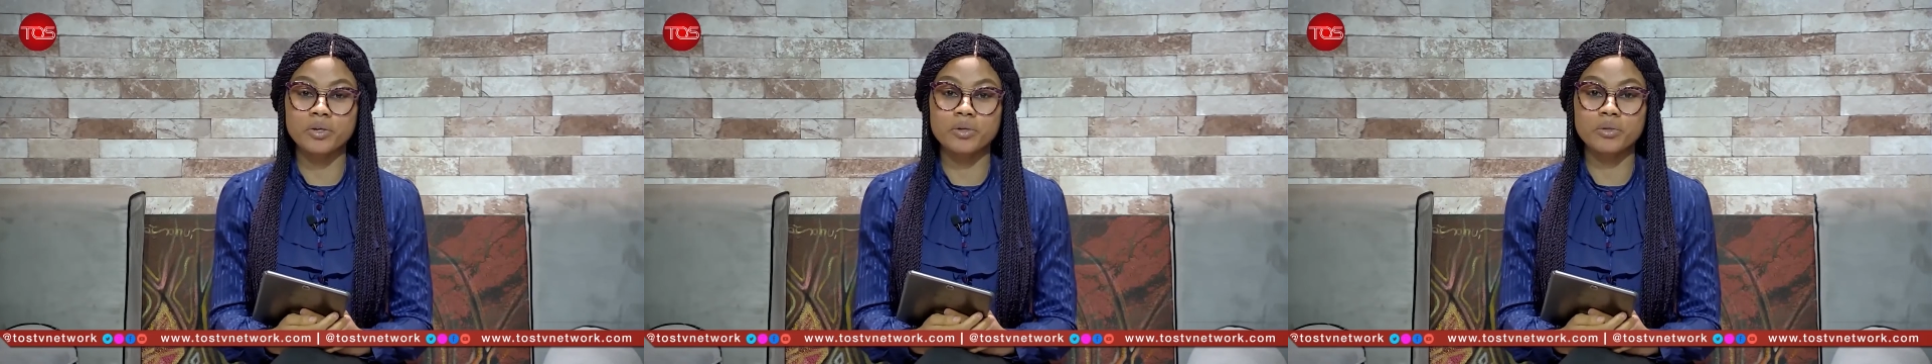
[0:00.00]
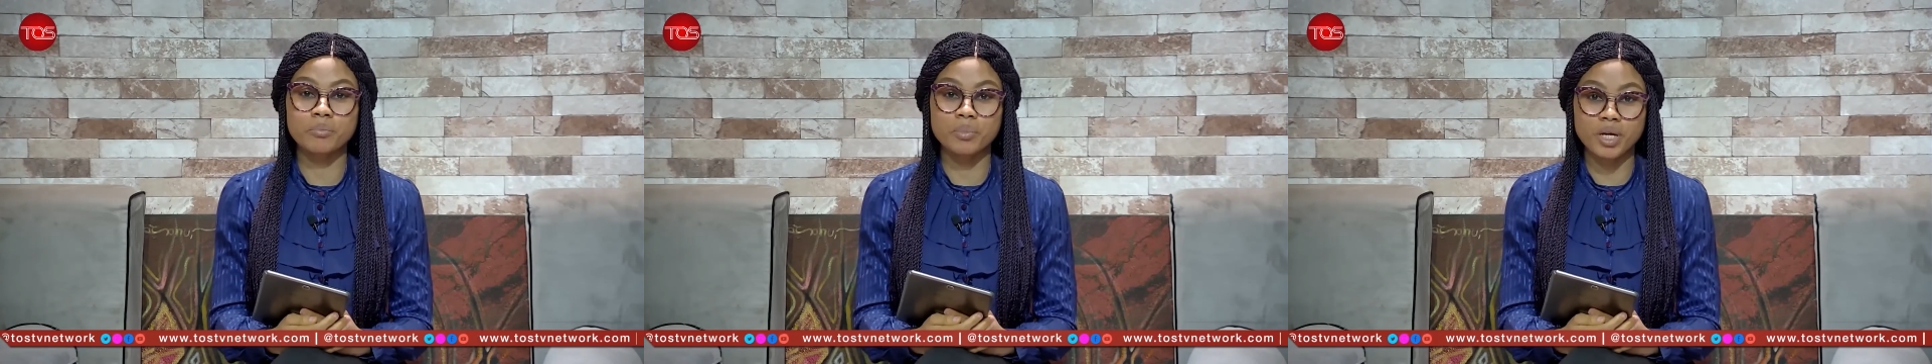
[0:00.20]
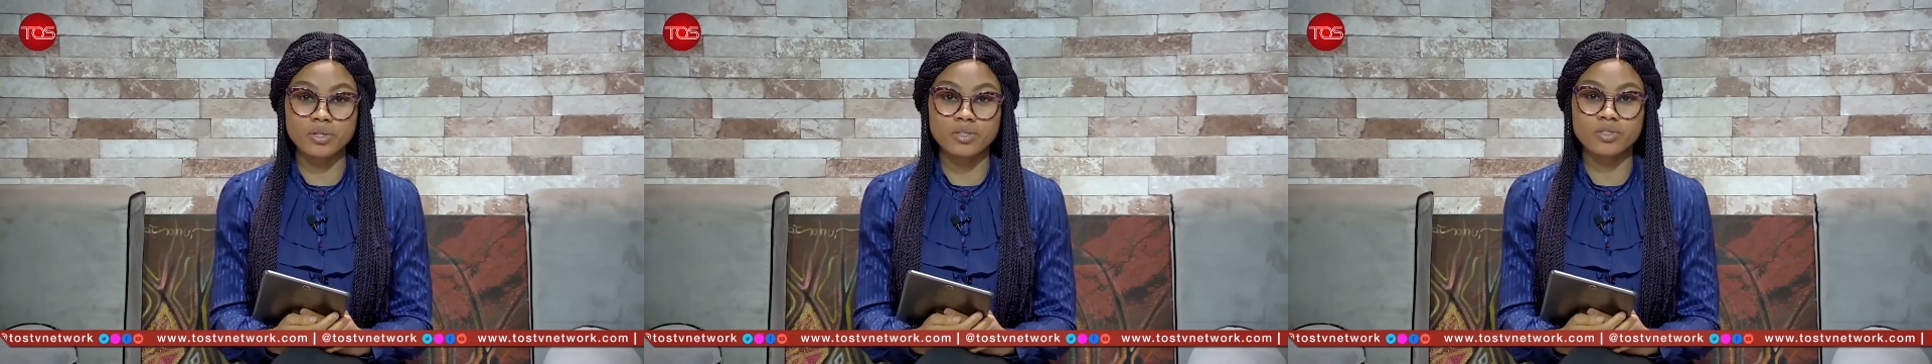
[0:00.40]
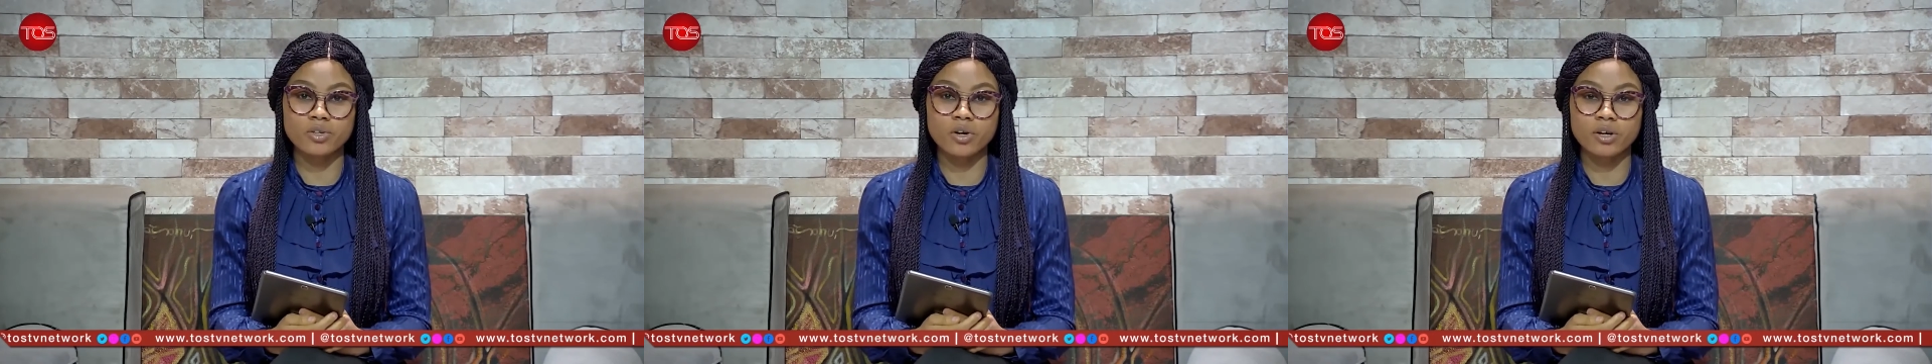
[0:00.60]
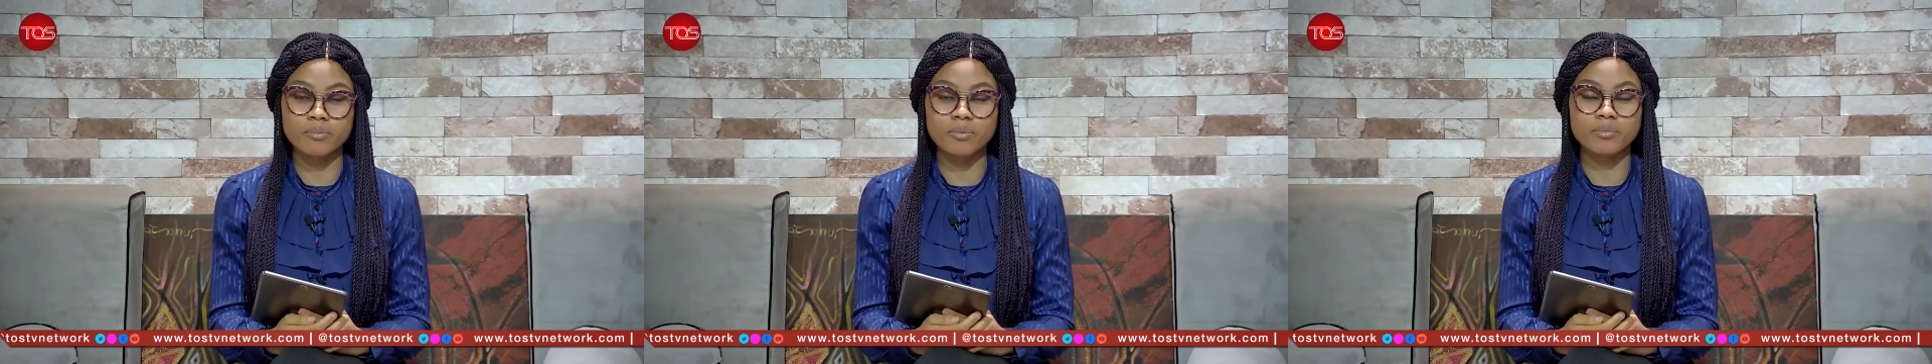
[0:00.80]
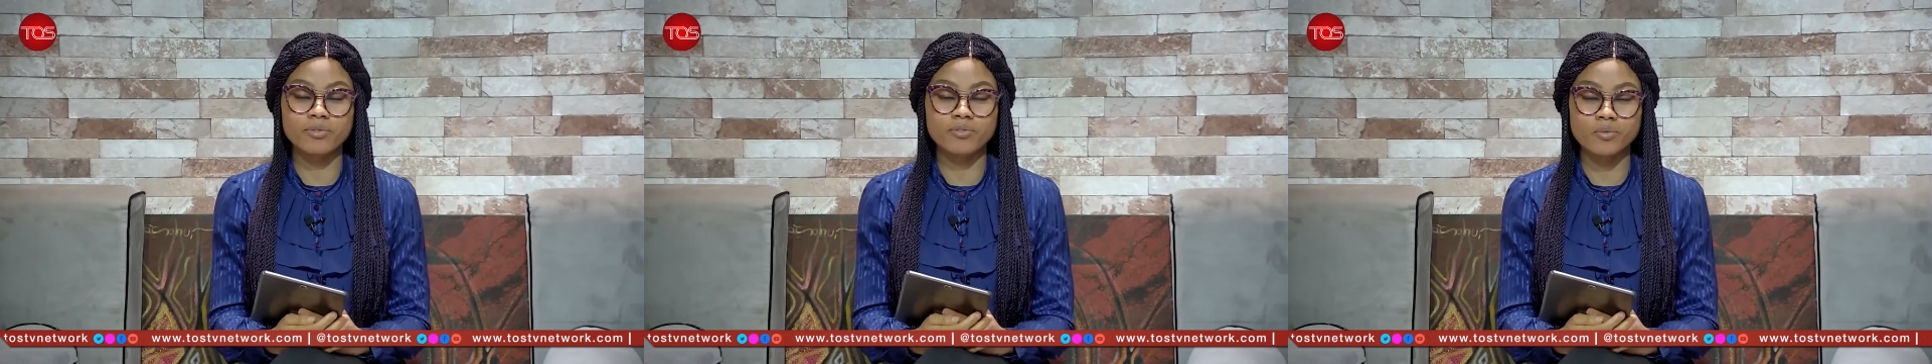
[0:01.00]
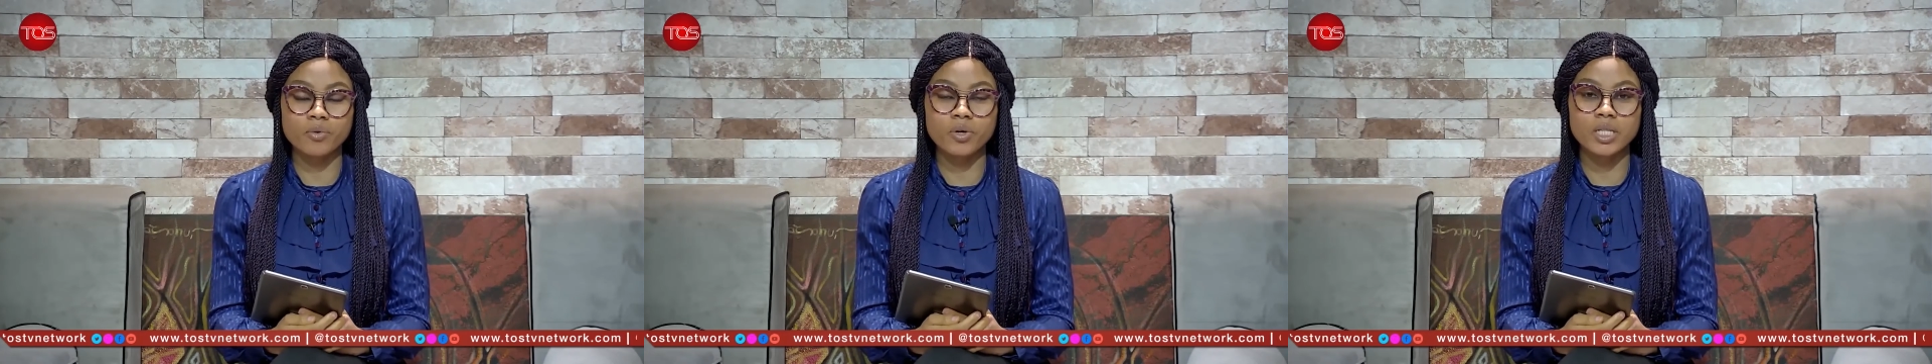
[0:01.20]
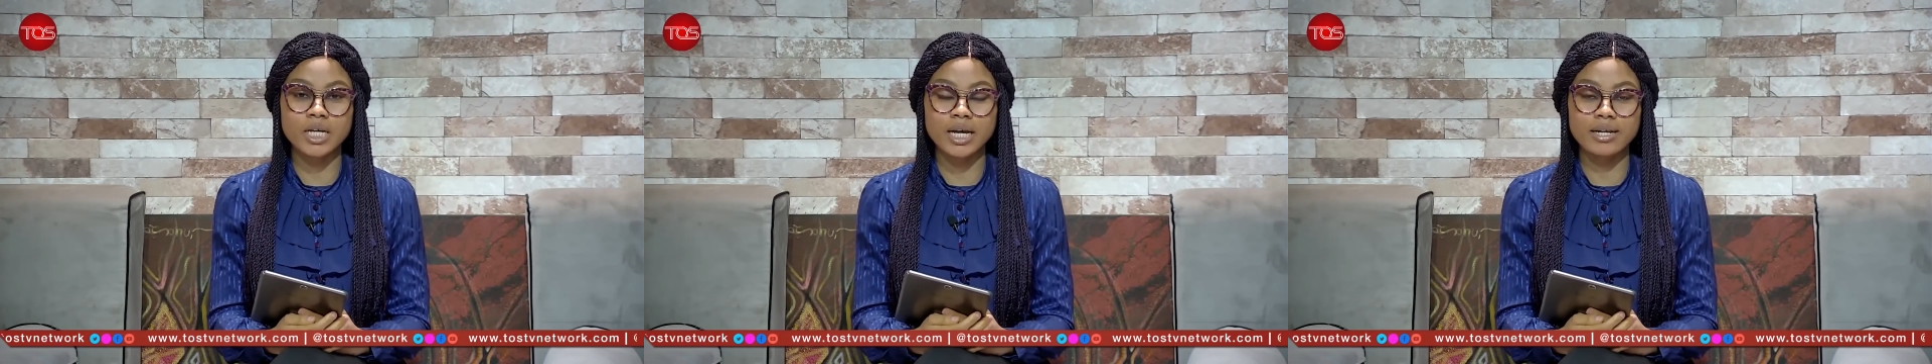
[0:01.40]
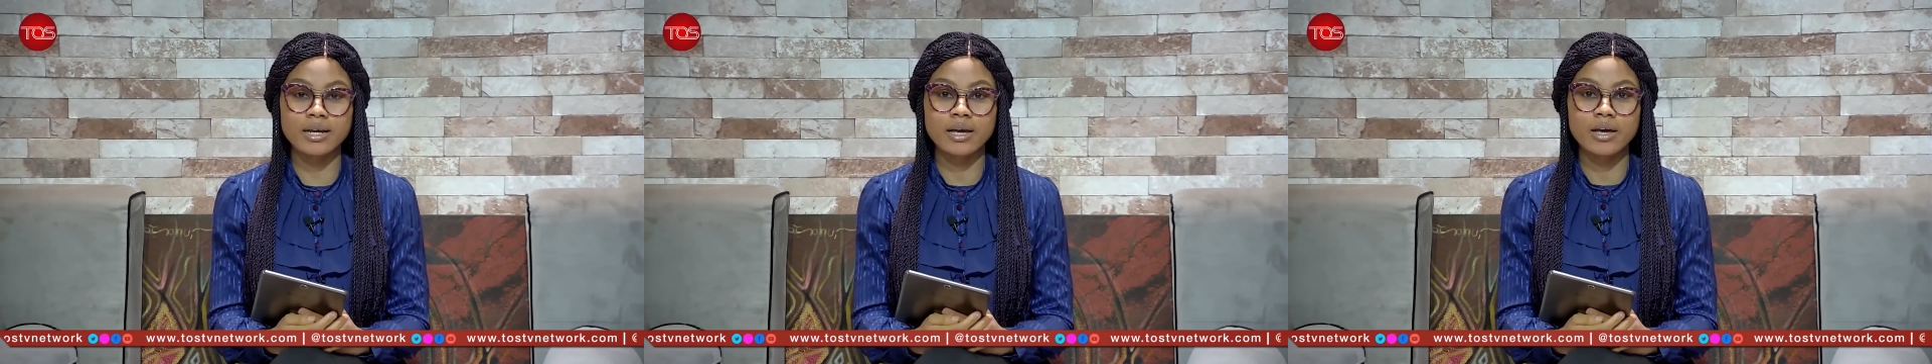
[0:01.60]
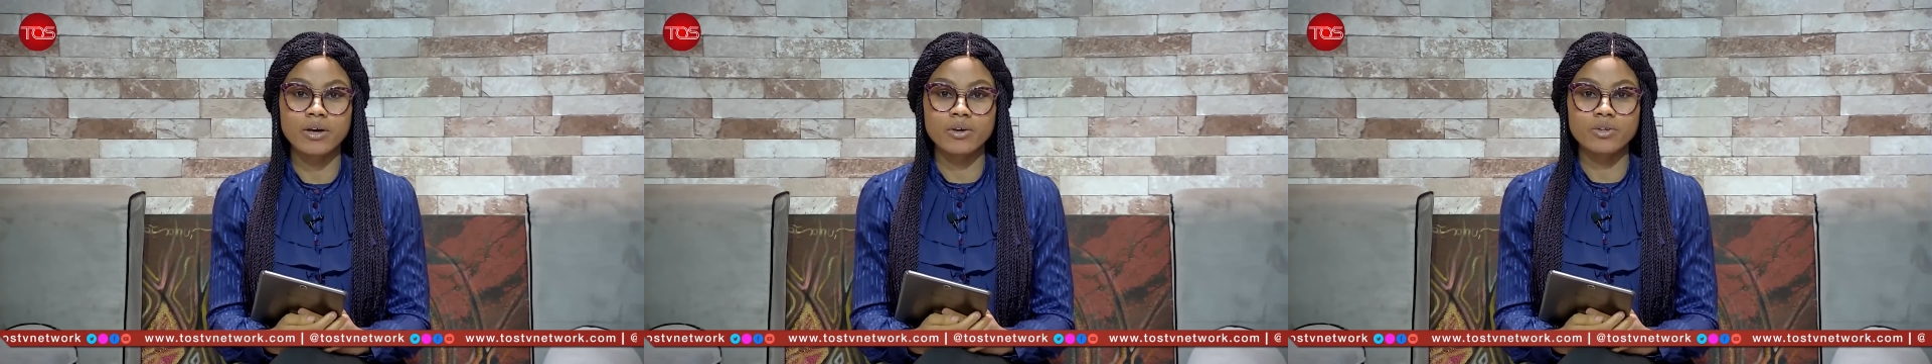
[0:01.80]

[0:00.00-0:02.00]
you the big story. But before then, you